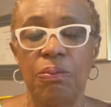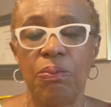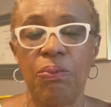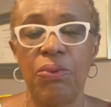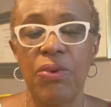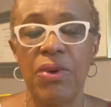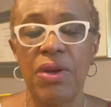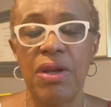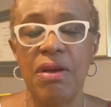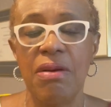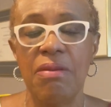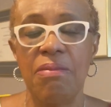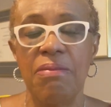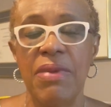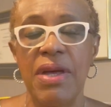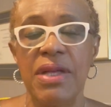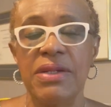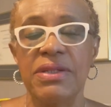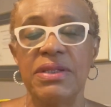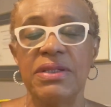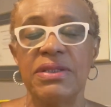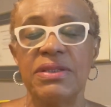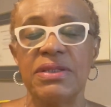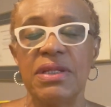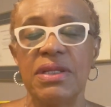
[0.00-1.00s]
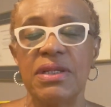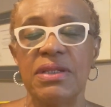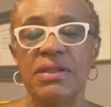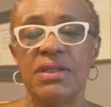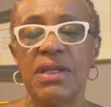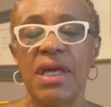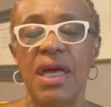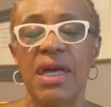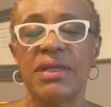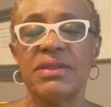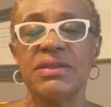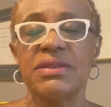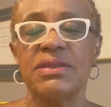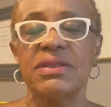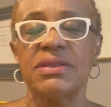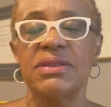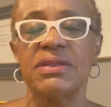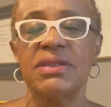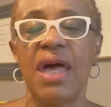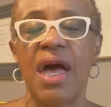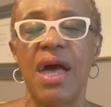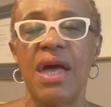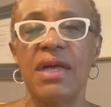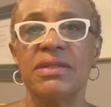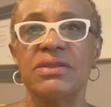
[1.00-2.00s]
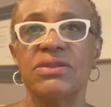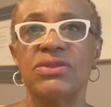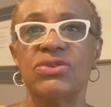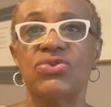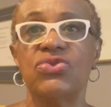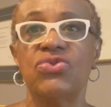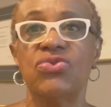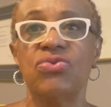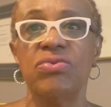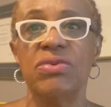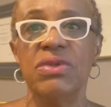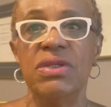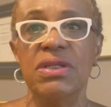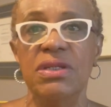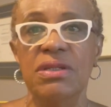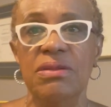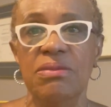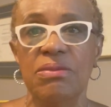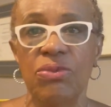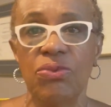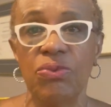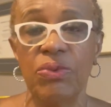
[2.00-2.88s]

prayer, meditate, exercise, dream,